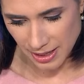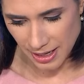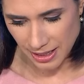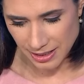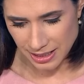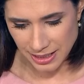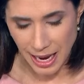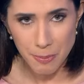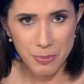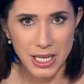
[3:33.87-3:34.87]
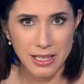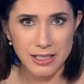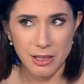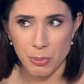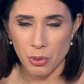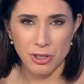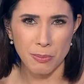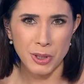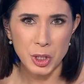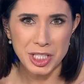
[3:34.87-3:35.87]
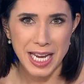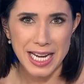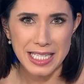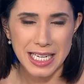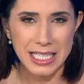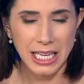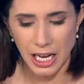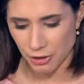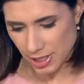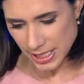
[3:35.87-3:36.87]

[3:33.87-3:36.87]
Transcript: Is that because the border bill tanked in Congress?